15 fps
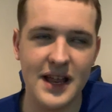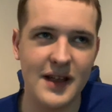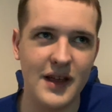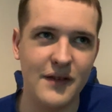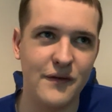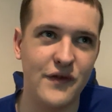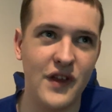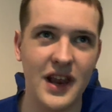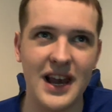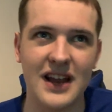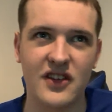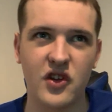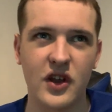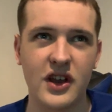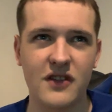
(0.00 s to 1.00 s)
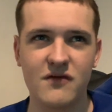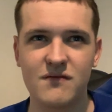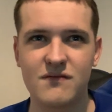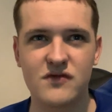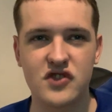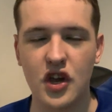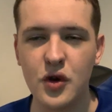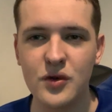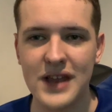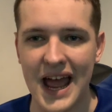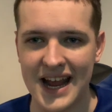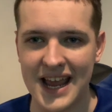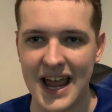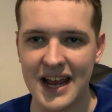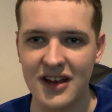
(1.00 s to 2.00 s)
in for the last like two
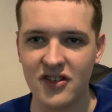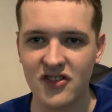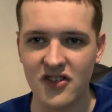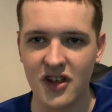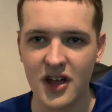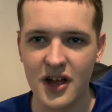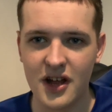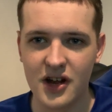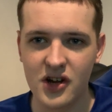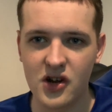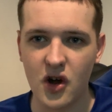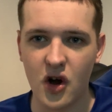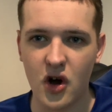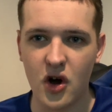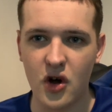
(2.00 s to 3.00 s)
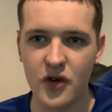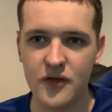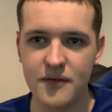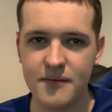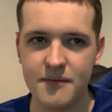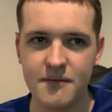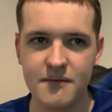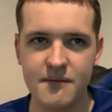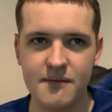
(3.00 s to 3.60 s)
decades, gone,